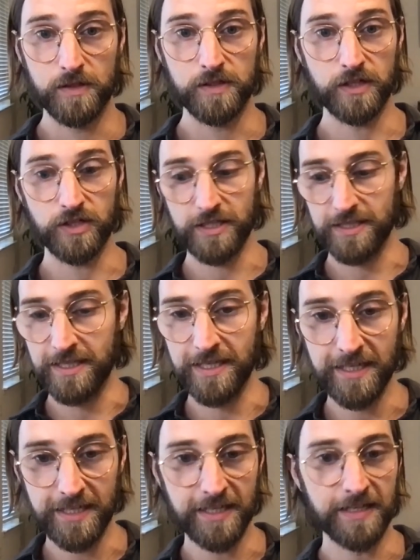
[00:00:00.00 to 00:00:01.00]
such as
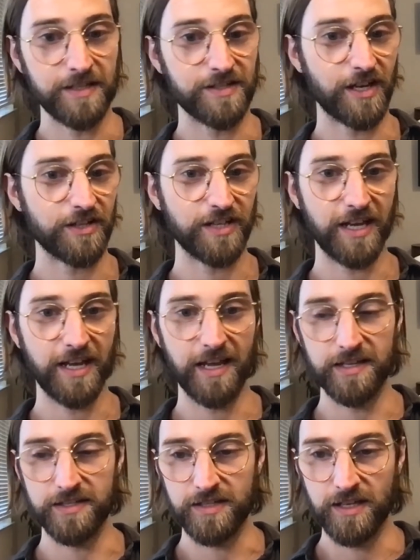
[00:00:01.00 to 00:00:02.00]
ghee, such
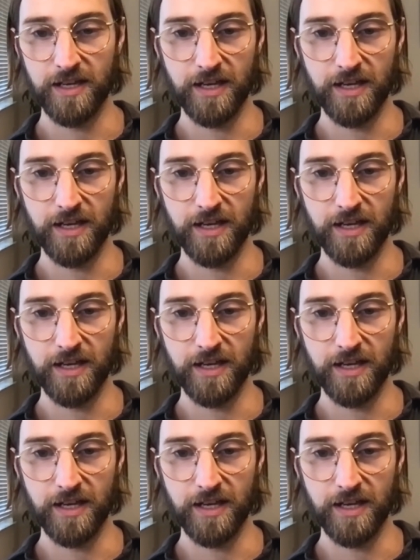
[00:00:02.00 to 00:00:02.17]
as